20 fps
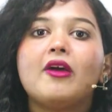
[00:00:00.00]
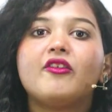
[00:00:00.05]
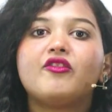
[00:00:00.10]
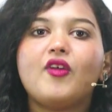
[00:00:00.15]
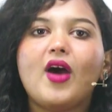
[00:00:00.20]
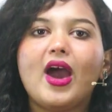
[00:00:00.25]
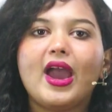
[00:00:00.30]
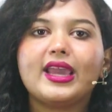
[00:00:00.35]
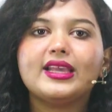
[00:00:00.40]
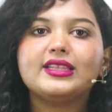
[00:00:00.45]

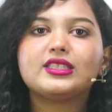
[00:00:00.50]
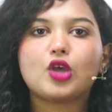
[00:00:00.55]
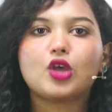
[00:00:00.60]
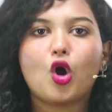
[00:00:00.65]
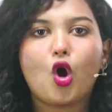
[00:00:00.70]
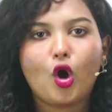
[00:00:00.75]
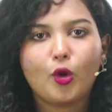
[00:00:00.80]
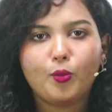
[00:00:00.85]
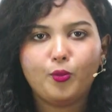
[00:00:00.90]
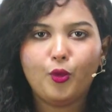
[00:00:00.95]
fines,
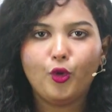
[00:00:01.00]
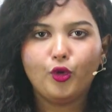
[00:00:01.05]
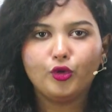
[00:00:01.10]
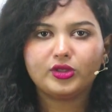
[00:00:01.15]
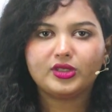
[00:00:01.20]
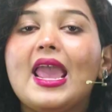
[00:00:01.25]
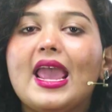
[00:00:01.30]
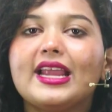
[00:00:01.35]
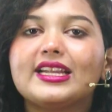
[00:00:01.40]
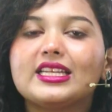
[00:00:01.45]
or both.
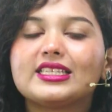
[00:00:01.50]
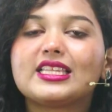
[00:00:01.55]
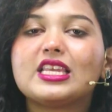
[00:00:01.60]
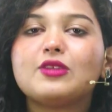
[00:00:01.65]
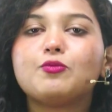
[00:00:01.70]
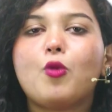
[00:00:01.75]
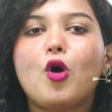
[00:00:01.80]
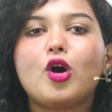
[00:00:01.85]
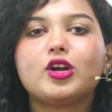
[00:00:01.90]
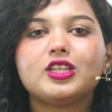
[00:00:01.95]
It is
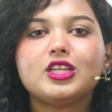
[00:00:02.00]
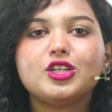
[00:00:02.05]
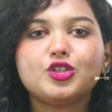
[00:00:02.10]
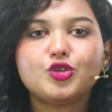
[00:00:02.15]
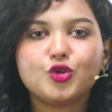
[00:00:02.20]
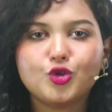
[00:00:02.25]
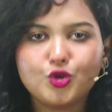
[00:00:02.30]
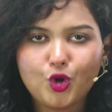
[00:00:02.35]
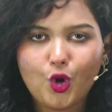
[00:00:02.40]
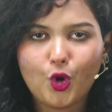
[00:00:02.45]
important
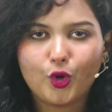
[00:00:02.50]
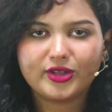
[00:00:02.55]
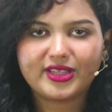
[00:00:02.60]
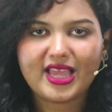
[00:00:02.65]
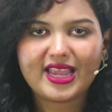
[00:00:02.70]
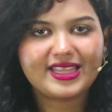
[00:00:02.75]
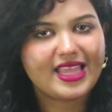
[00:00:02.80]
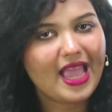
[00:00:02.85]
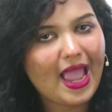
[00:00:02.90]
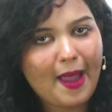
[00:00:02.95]
to note
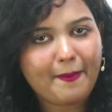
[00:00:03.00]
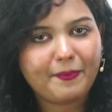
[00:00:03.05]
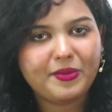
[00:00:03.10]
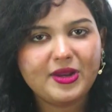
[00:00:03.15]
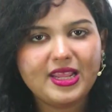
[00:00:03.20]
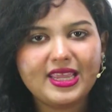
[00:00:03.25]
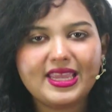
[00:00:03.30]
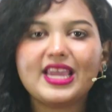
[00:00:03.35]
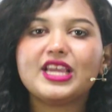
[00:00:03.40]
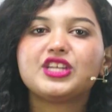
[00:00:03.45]
that the
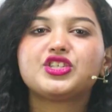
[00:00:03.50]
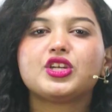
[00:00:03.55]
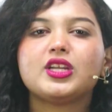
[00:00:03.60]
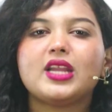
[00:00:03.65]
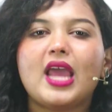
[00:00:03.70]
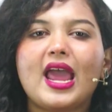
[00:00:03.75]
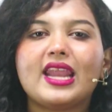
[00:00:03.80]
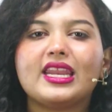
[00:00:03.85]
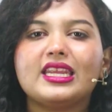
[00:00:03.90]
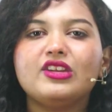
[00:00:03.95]
application
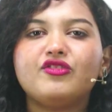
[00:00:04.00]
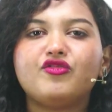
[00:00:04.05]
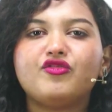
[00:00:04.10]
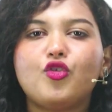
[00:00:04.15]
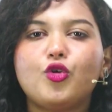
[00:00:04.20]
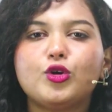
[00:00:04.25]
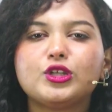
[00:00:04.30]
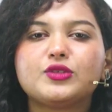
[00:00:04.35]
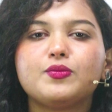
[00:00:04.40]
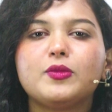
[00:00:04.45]
and
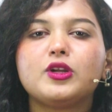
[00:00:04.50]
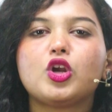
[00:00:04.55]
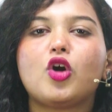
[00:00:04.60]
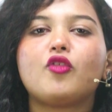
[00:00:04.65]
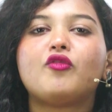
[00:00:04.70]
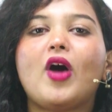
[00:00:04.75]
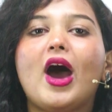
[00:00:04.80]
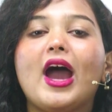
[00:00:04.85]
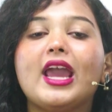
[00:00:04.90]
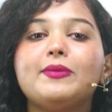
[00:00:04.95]
enforcement
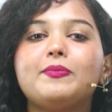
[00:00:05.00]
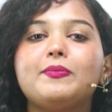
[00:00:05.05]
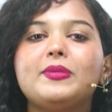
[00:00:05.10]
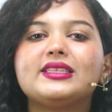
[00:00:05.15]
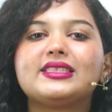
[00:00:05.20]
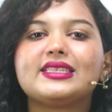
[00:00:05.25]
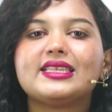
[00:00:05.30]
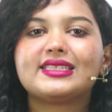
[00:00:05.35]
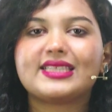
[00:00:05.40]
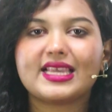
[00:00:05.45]
of
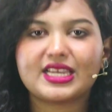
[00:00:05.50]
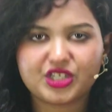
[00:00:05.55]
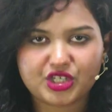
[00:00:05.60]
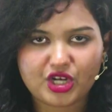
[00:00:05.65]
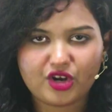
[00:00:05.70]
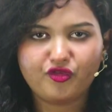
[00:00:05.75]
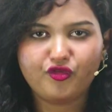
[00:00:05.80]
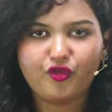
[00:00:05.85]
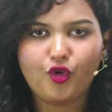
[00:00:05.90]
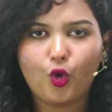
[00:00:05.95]
IPC
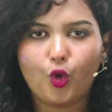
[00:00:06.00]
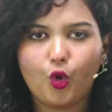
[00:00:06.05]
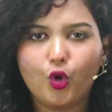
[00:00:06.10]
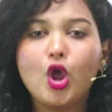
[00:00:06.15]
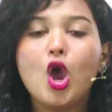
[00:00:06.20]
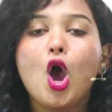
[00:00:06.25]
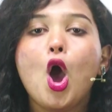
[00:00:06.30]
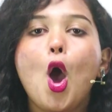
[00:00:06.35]
Section 4